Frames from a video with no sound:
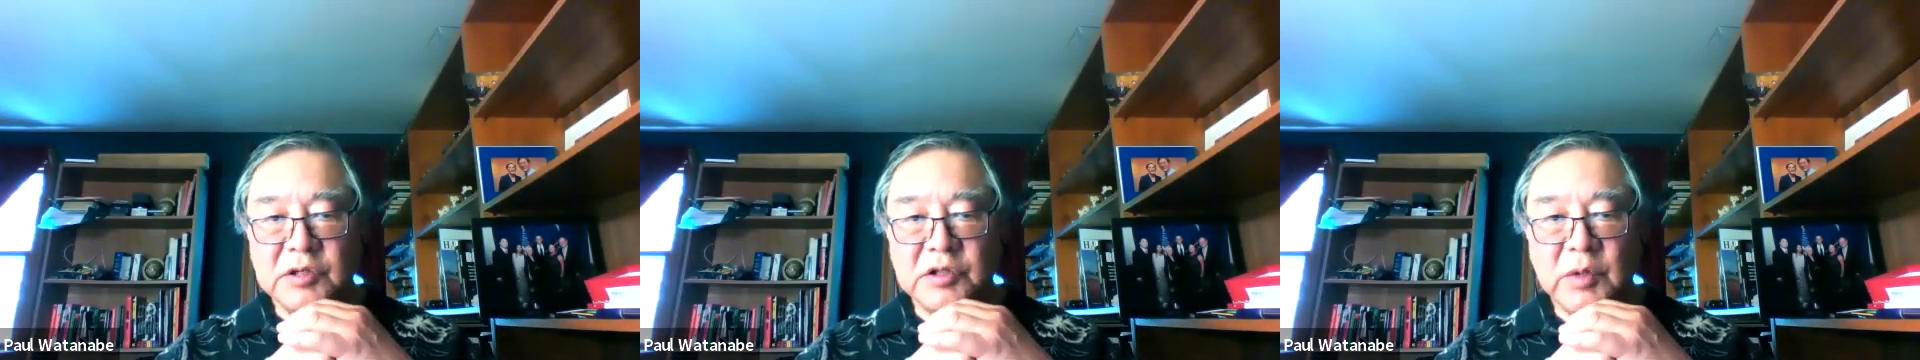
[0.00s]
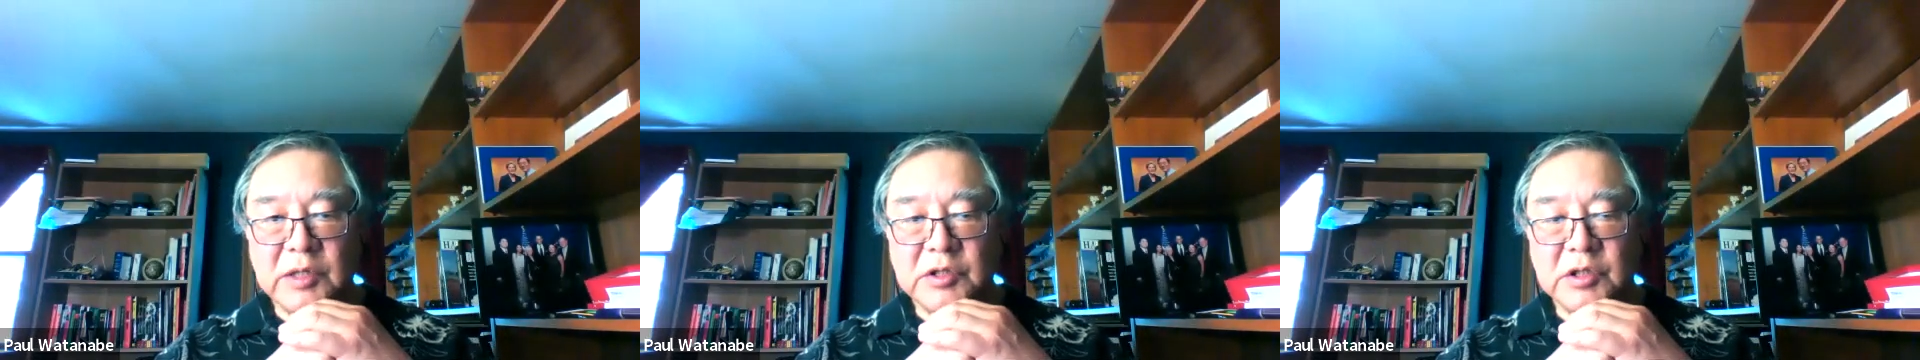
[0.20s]
to
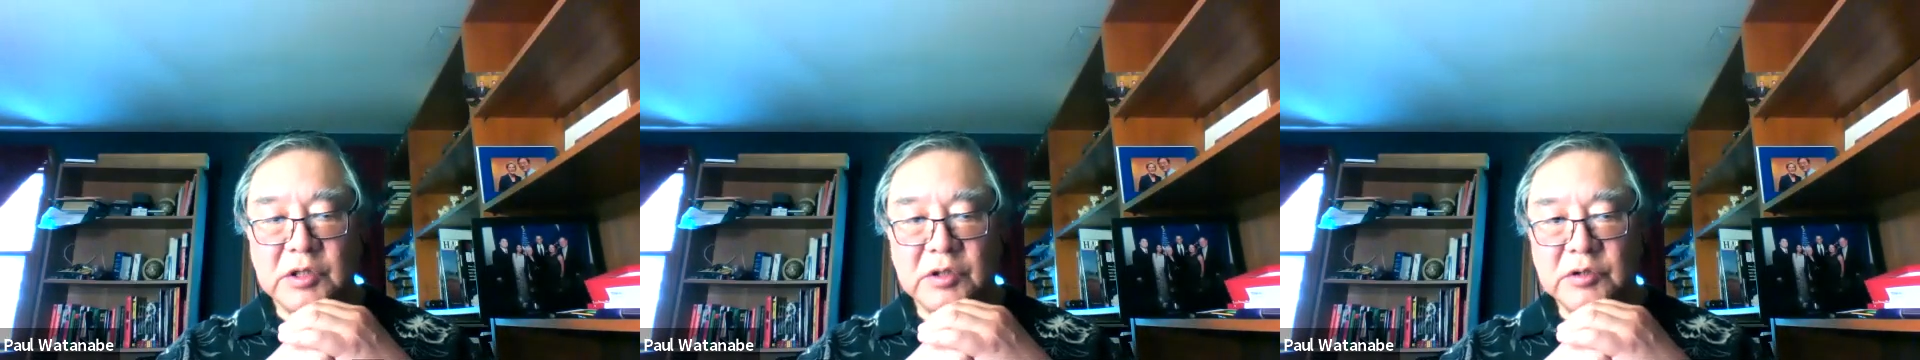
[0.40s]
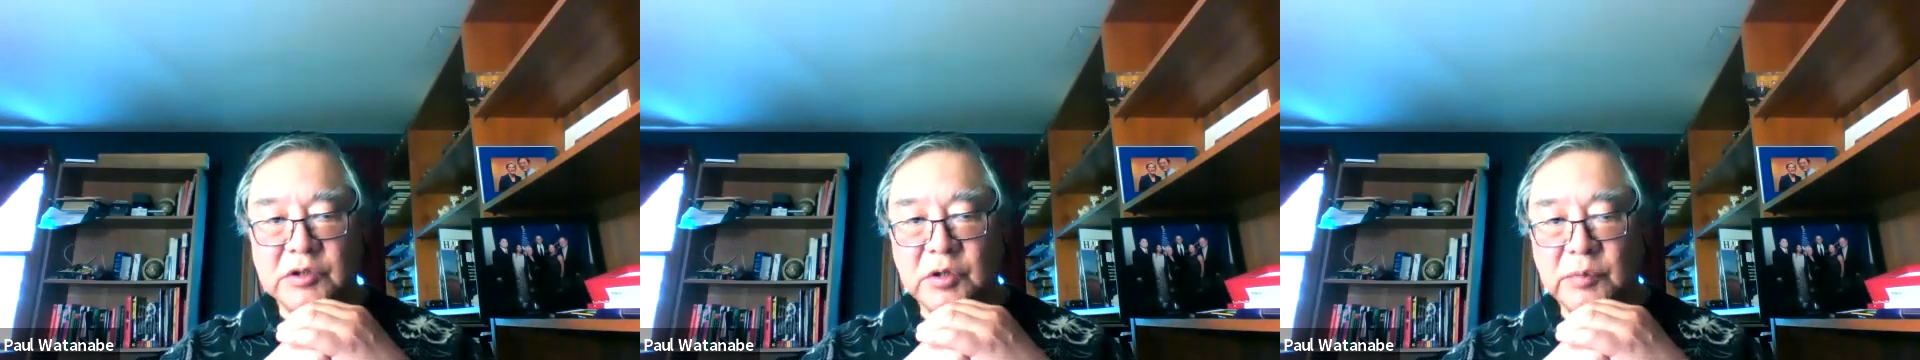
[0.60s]
this
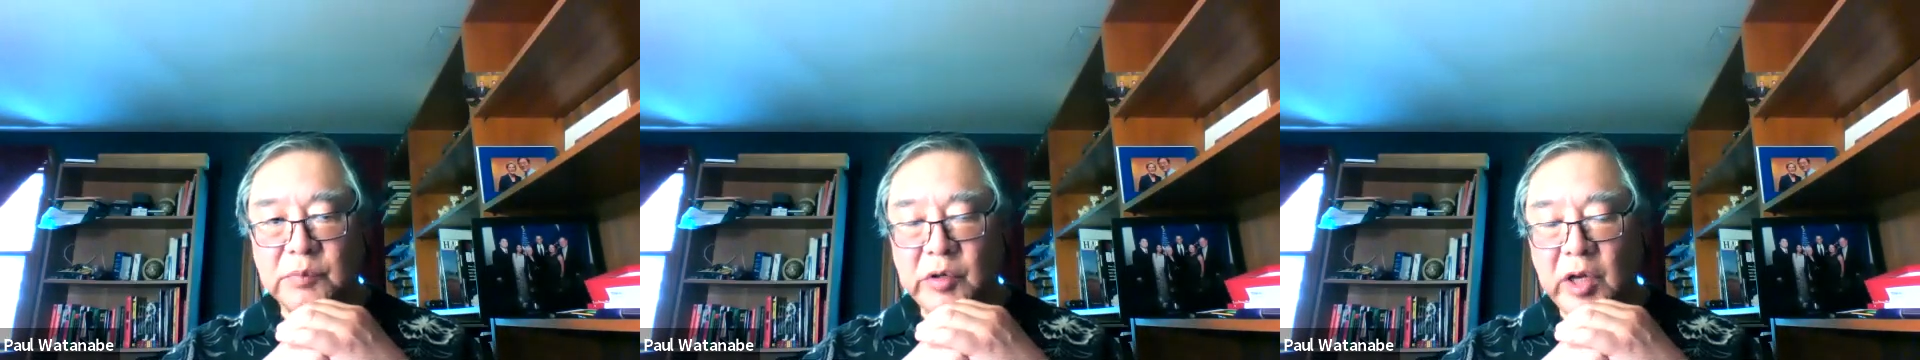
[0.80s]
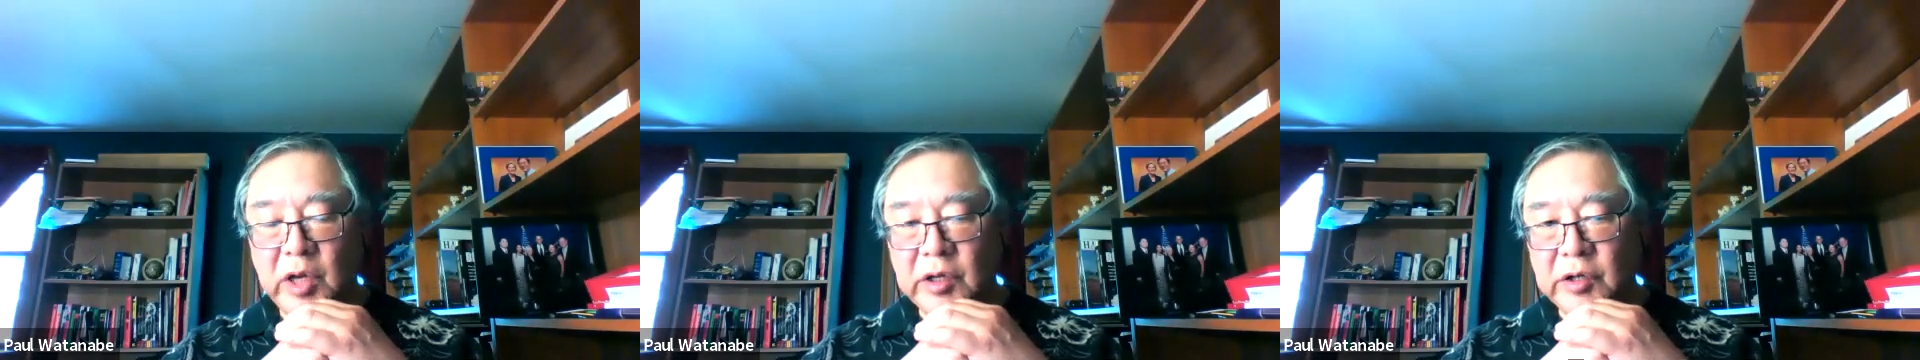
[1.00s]
question. So
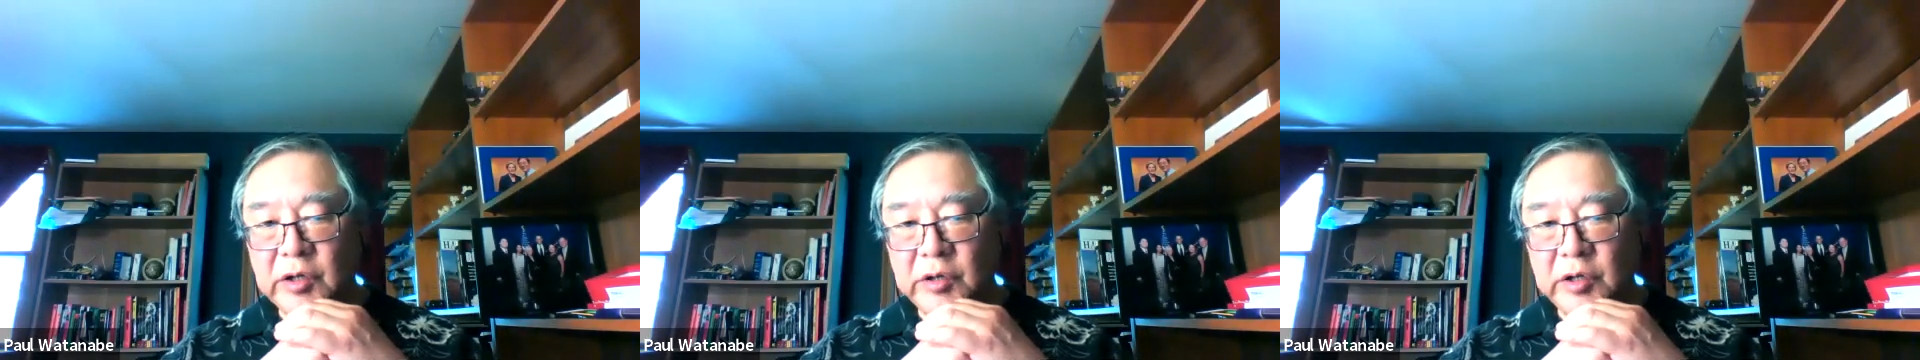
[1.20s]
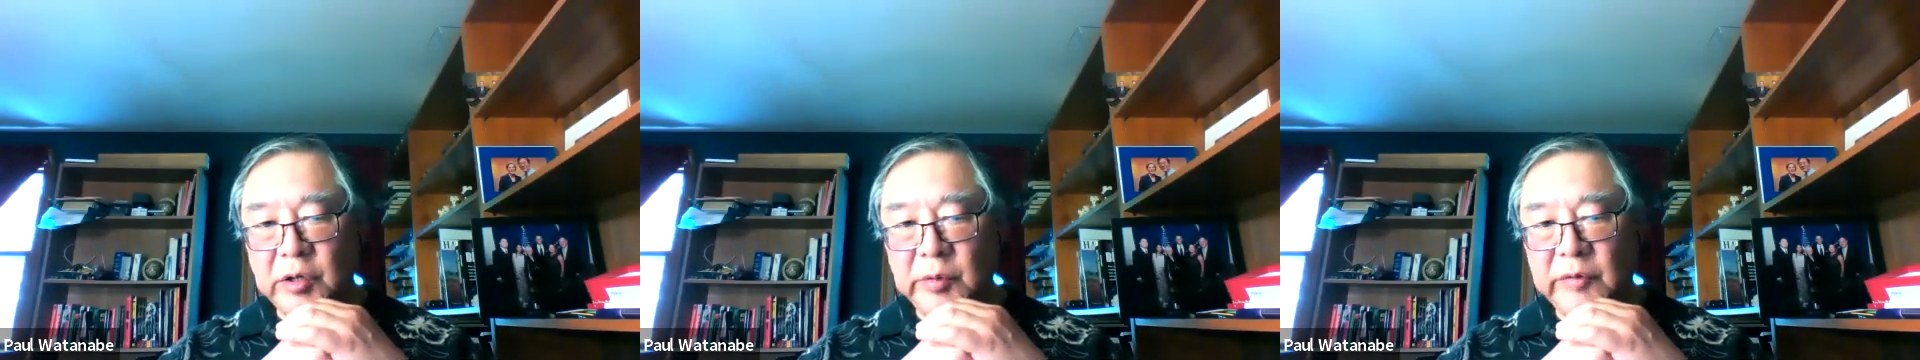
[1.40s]
Brianna,
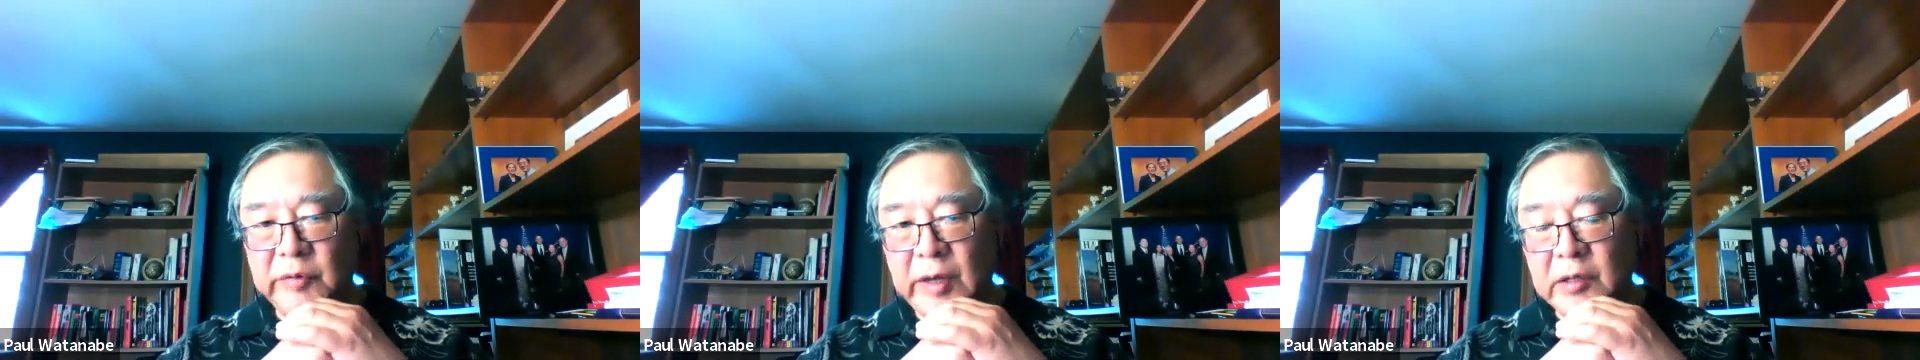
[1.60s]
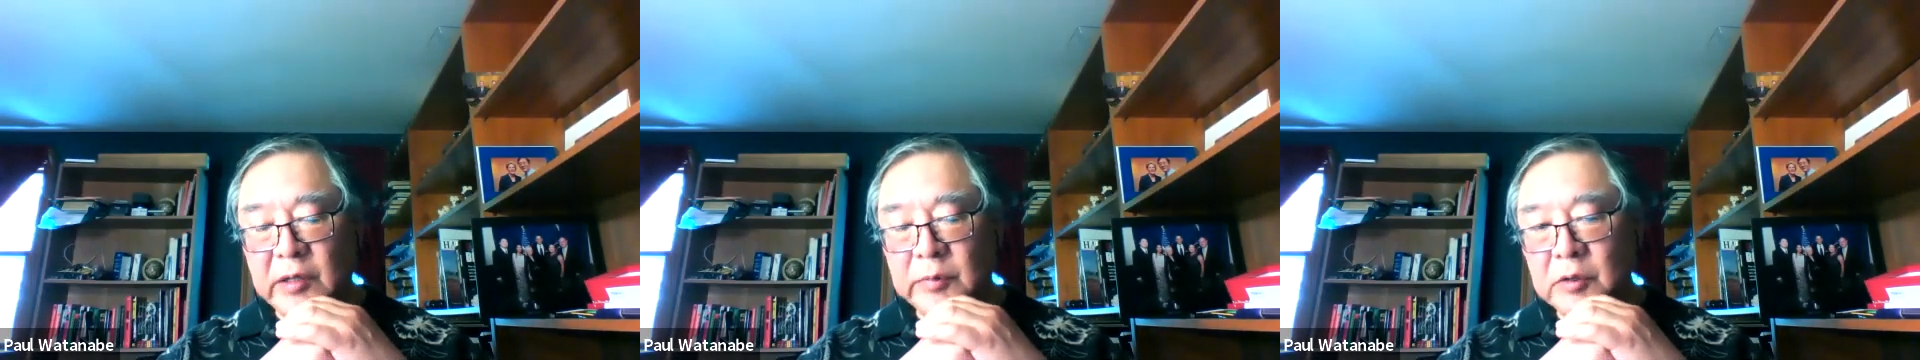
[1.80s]
are you
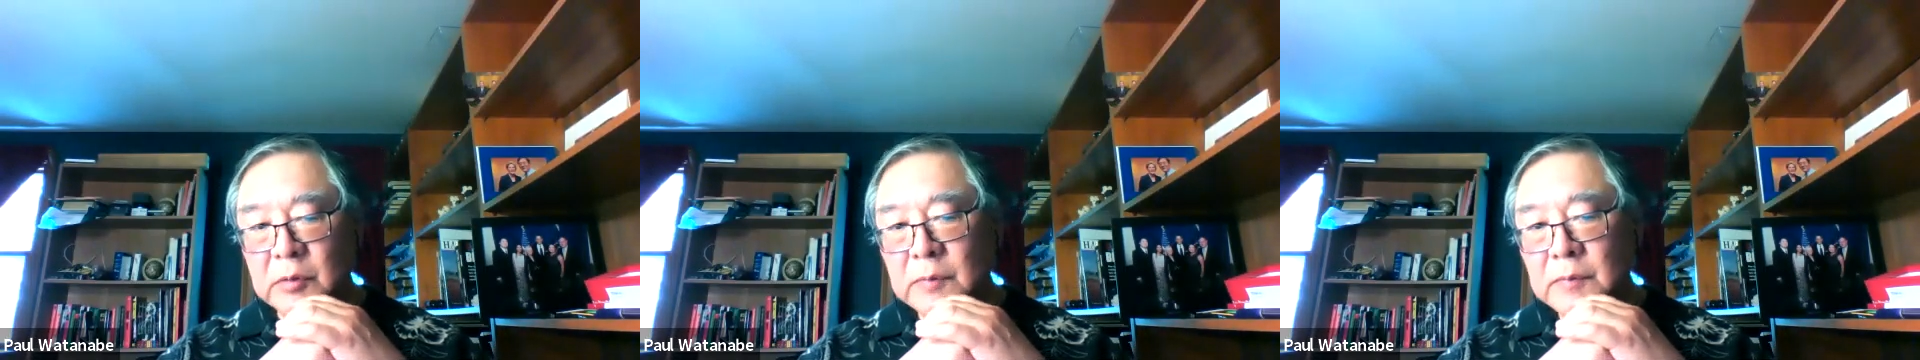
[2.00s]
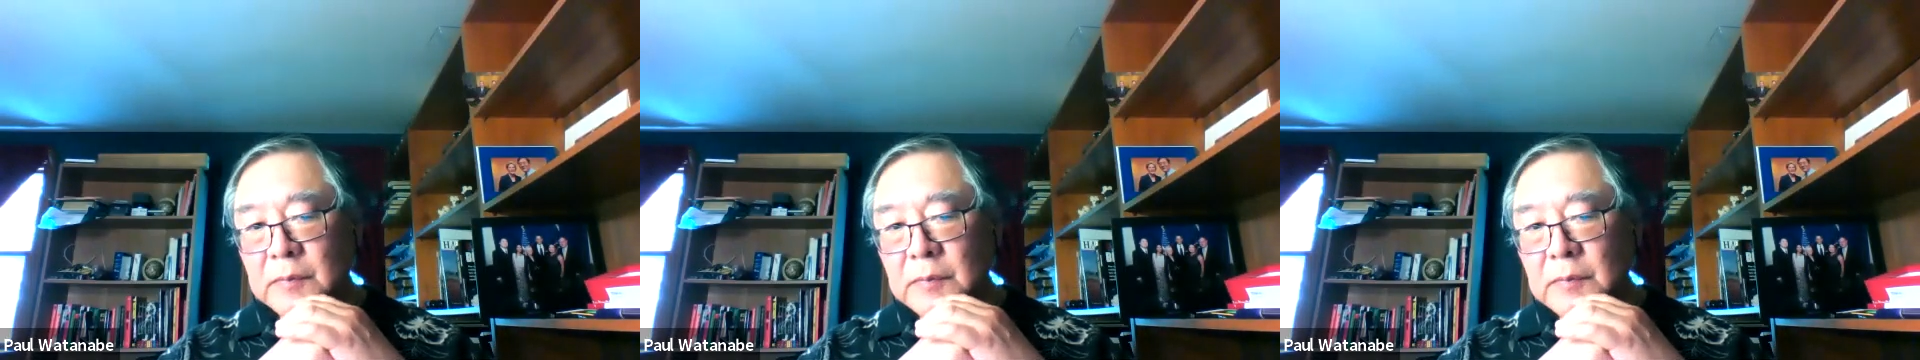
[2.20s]
available?